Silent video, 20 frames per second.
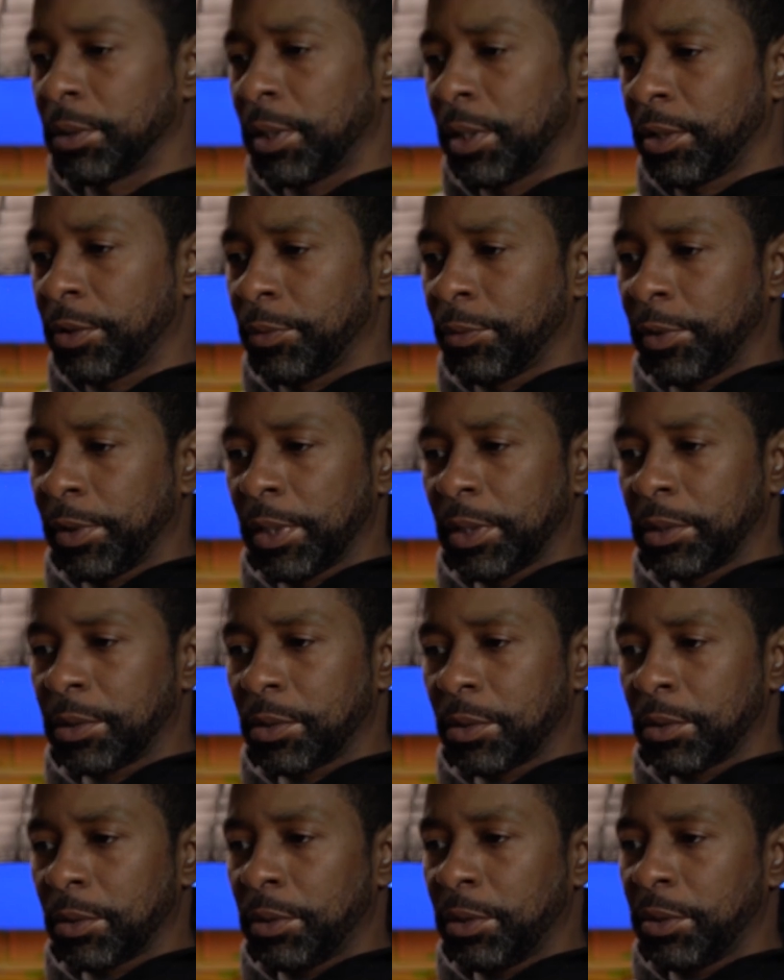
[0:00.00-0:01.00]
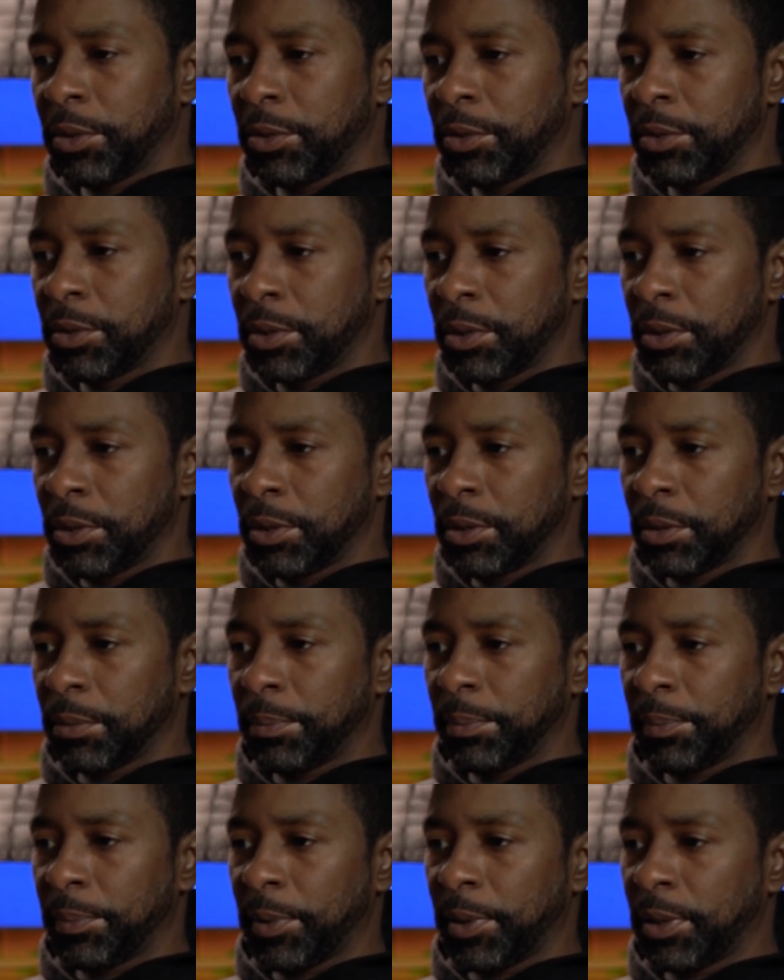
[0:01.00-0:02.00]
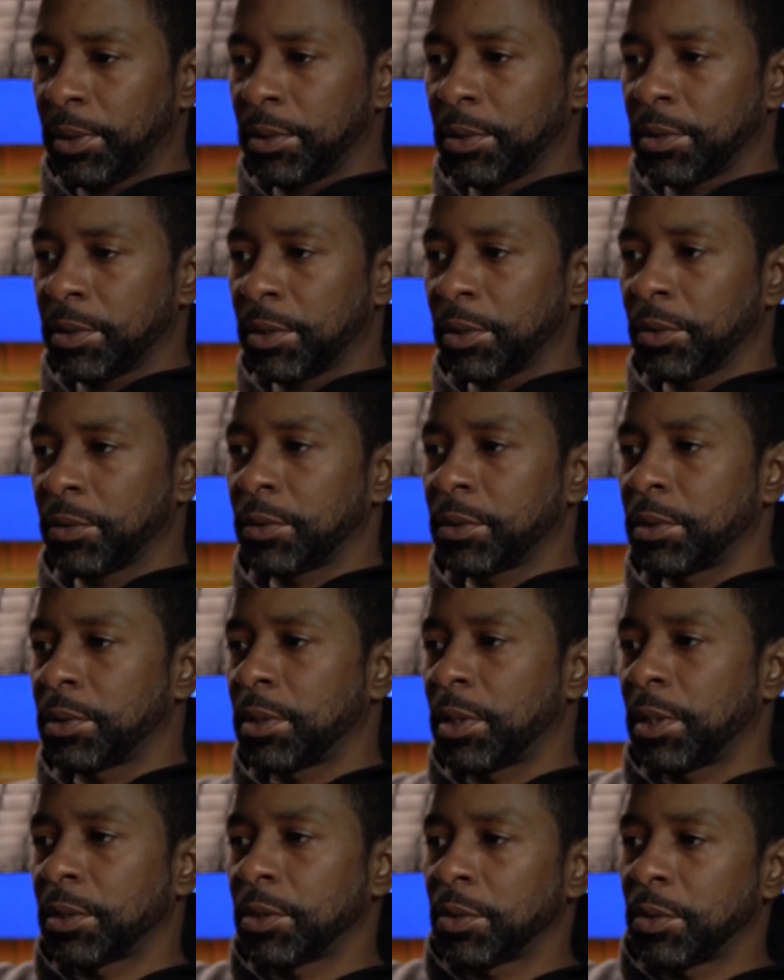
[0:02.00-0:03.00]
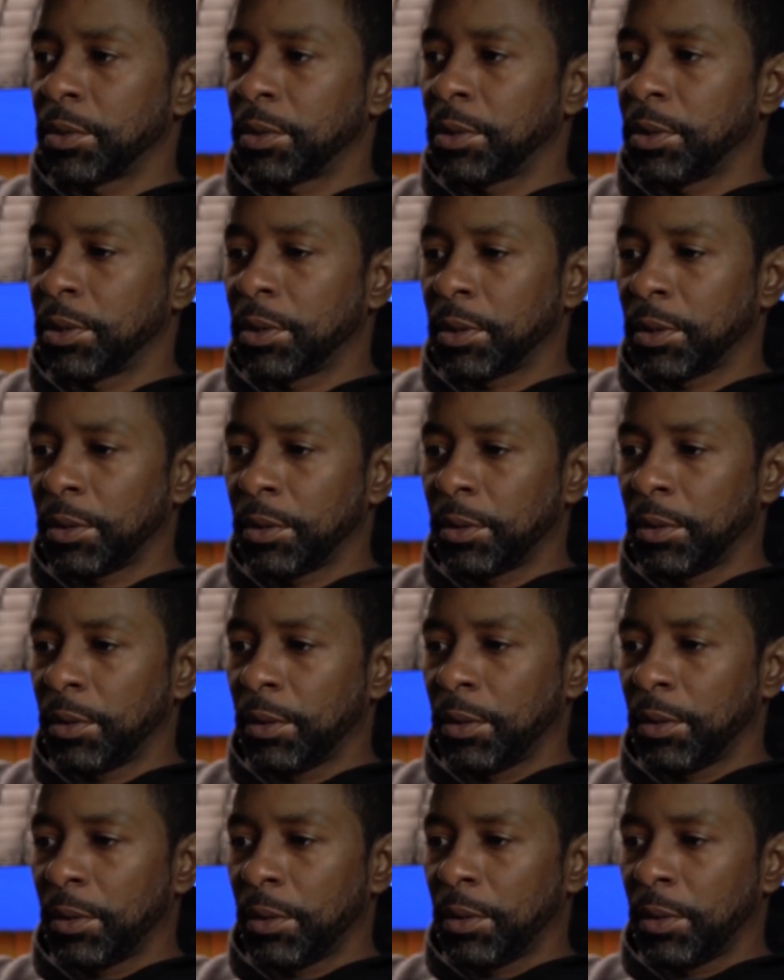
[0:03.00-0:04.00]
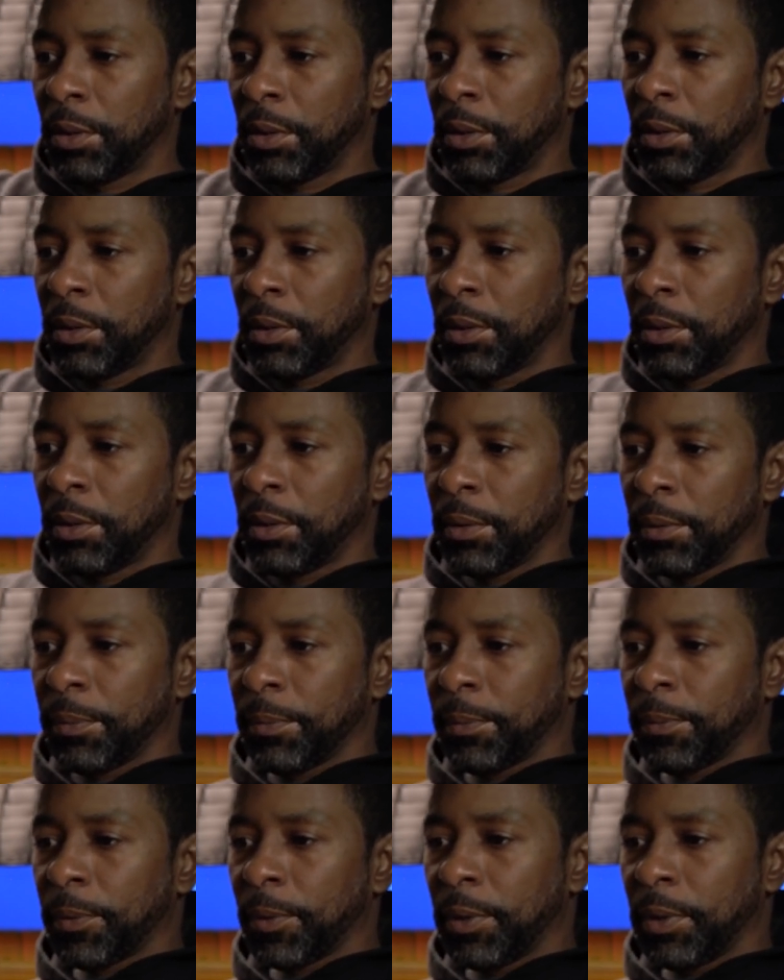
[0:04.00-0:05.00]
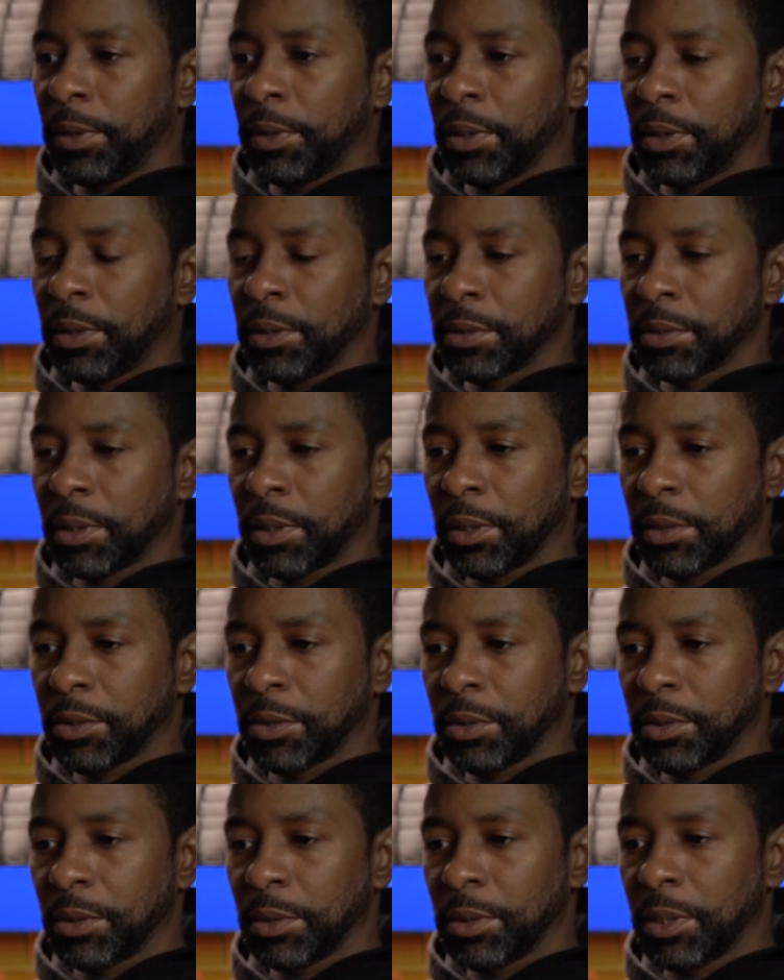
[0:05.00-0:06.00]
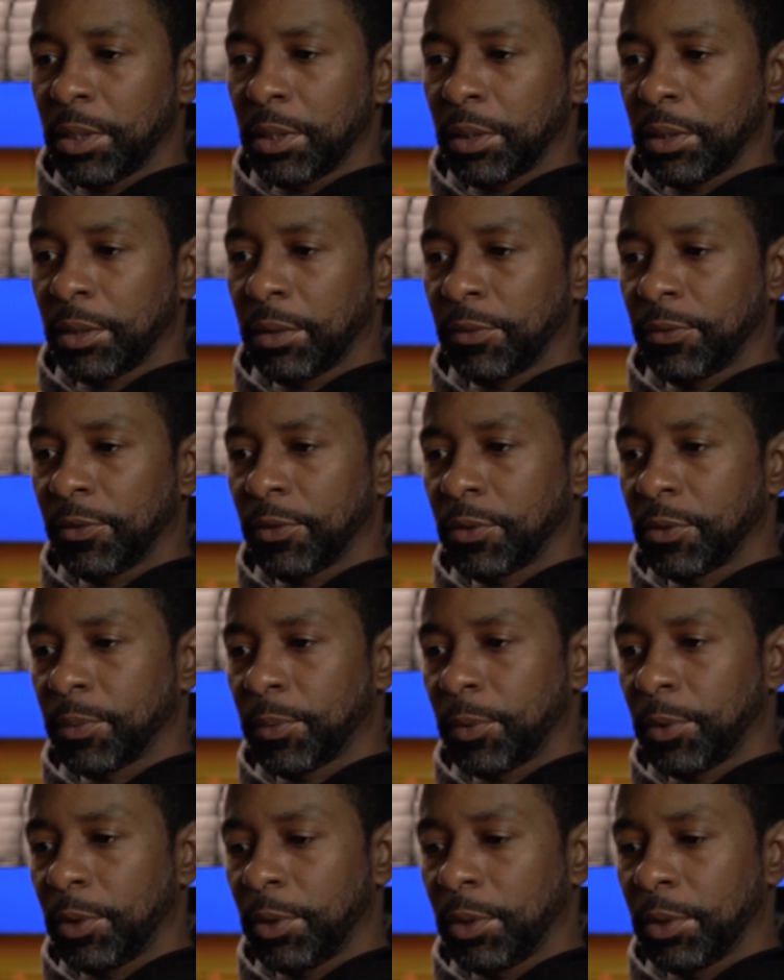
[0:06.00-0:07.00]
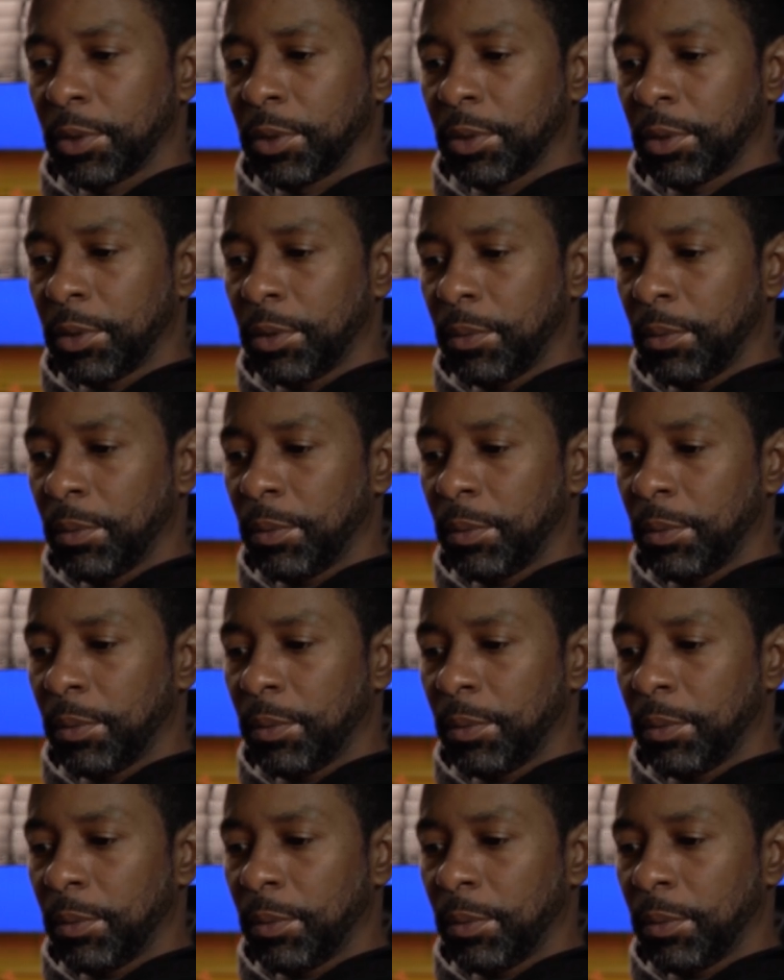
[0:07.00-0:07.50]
now we got it on here, you see the pan and tilt is actually pretty nice. I actually like it. It feels pretty good.